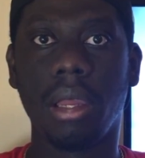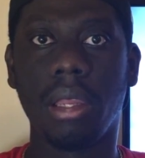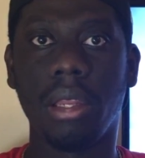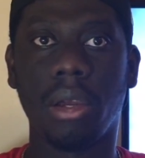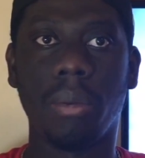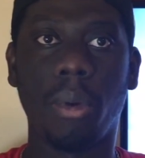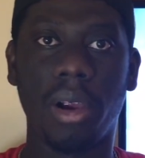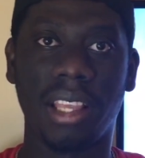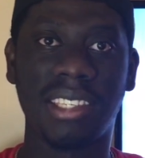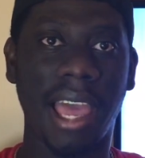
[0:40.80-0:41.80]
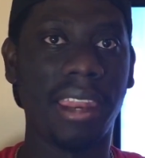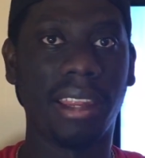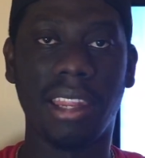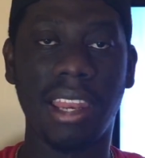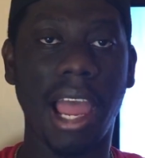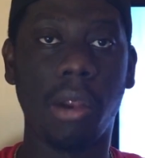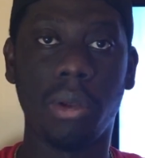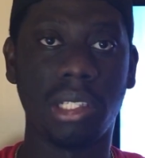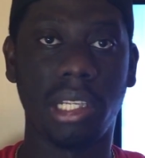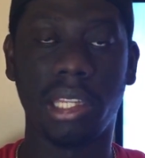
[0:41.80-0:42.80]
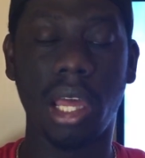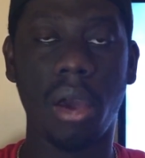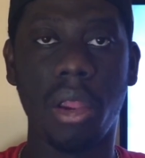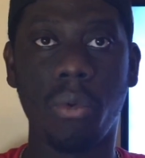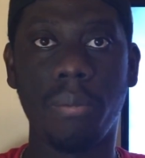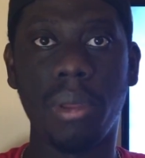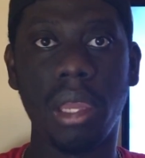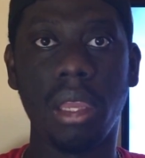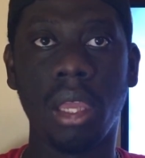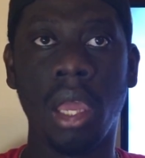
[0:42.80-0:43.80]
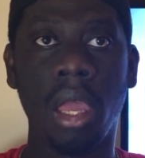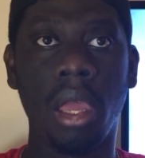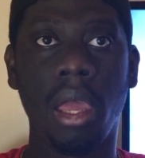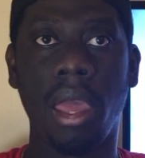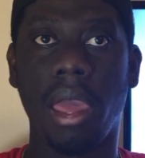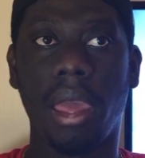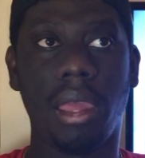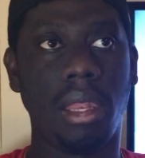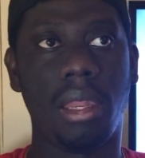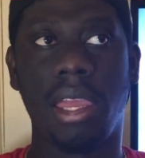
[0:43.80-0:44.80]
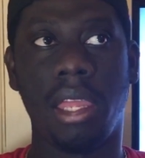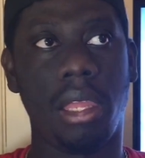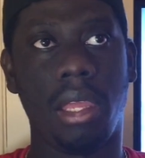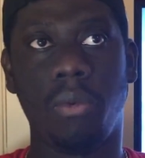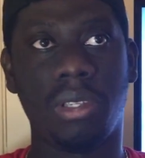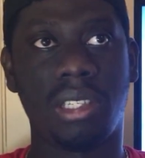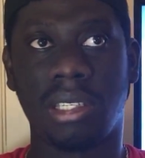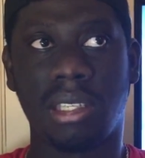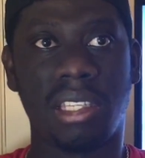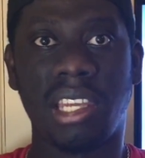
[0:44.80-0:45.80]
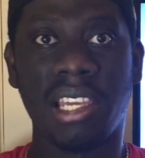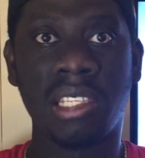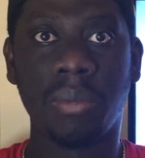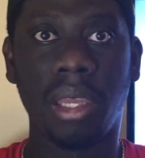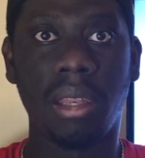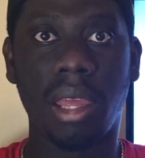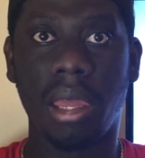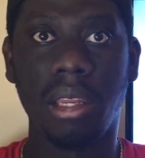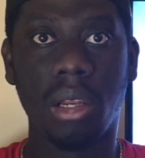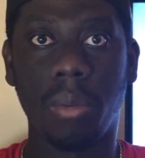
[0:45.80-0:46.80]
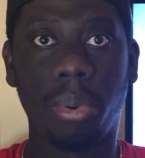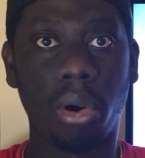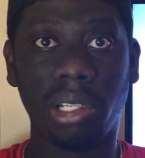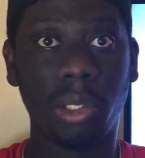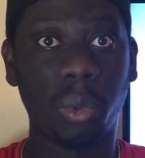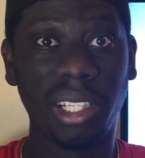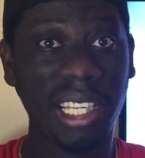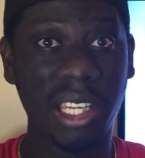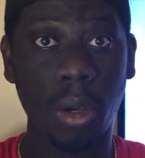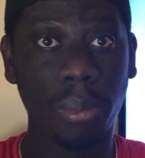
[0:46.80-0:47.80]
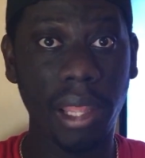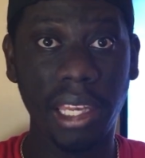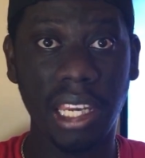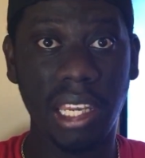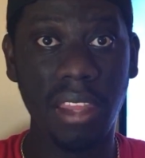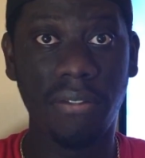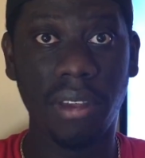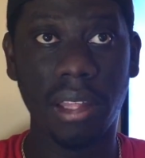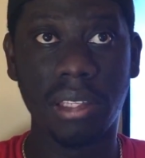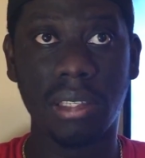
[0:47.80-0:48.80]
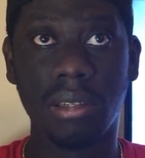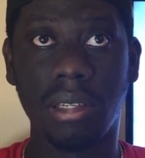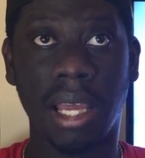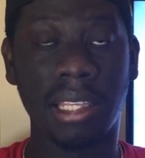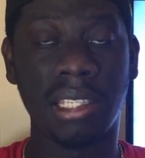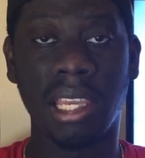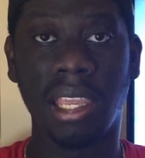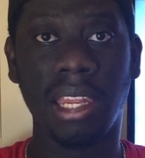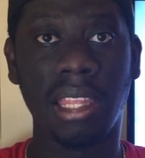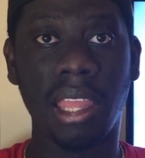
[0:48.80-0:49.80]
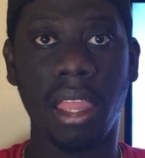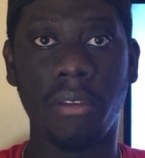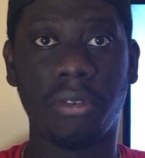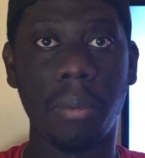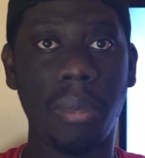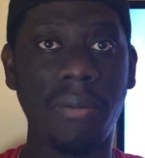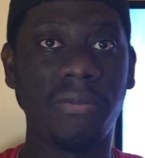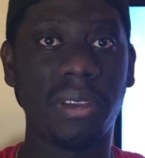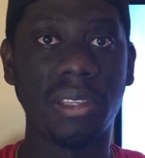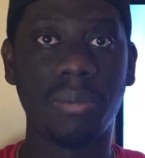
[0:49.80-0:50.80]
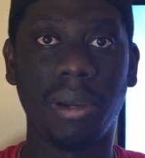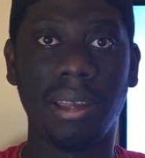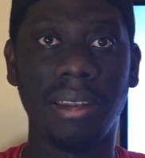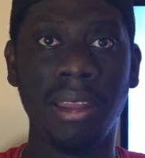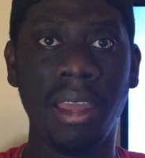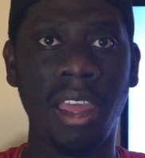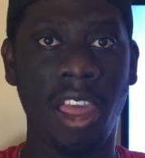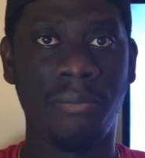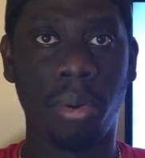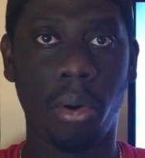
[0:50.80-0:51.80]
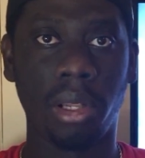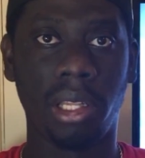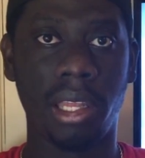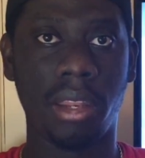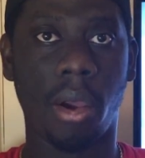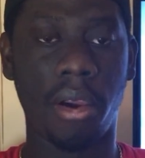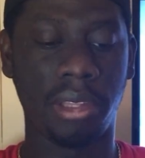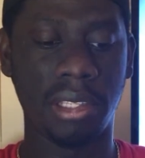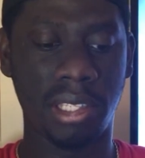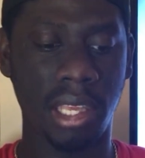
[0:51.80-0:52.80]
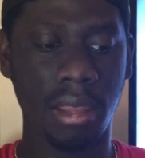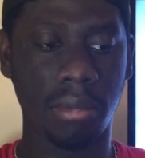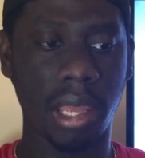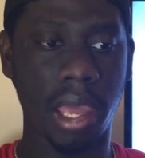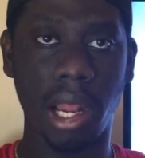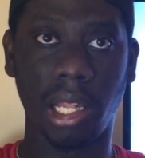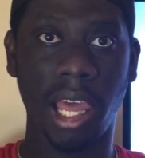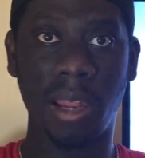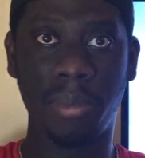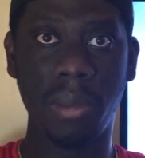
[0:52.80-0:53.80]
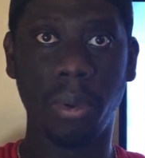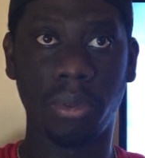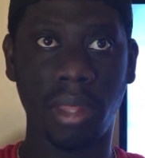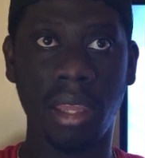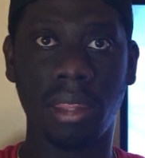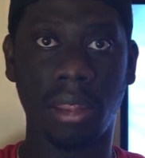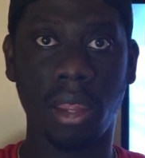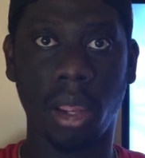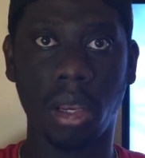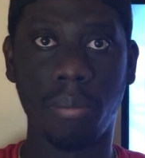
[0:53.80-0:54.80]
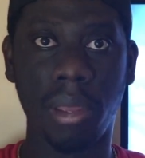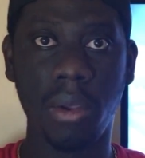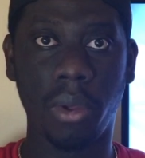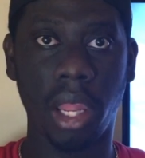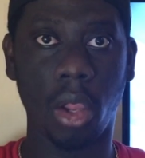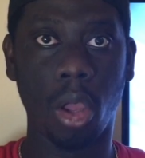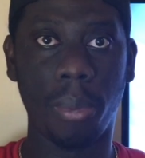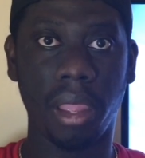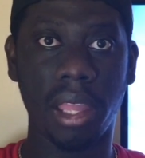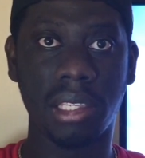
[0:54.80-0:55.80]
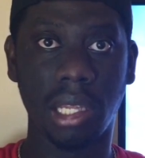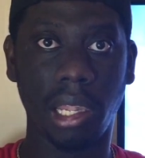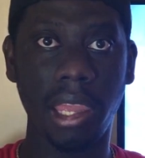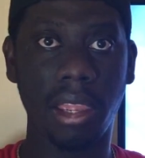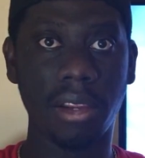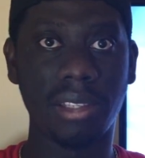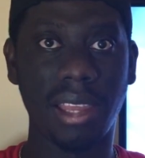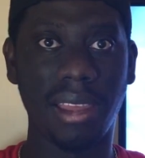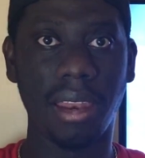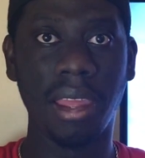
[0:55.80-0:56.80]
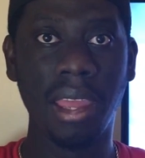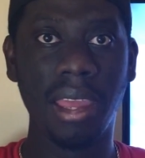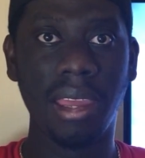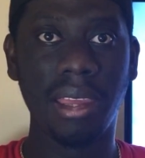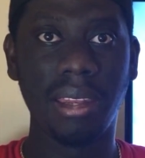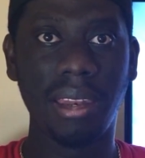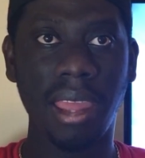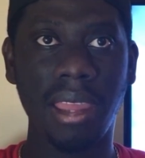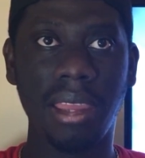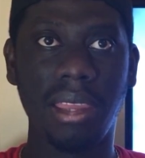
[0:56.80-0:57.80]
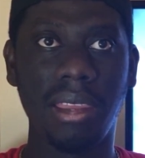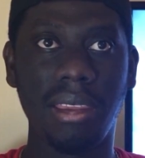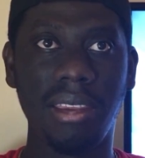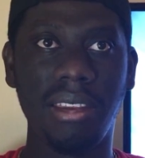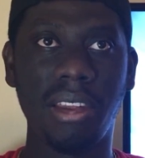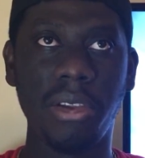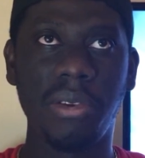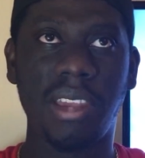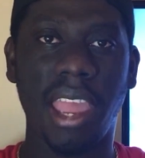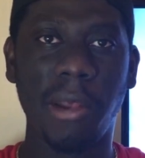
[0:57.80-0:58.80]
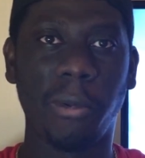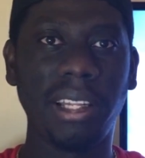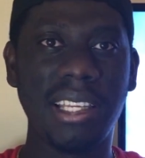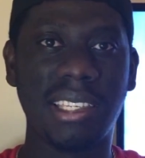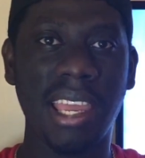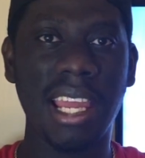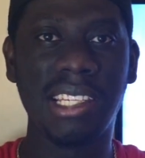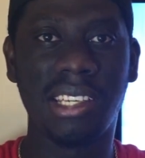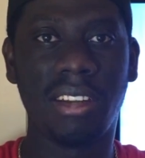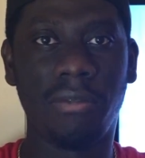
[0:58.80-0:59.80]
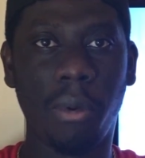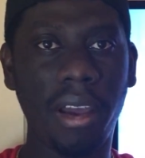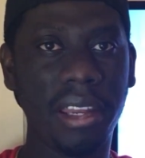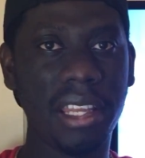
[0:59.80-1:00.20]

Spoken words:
you know, more exciting than I originally thought it would be. And it was just a testament that, you know, Portland really don't play any defense. Not to take anything from Memphis, but if Portland are the team that a lot of people think that they're going to be when they go up against the Lakers, then they, you know, you can't really say they should have won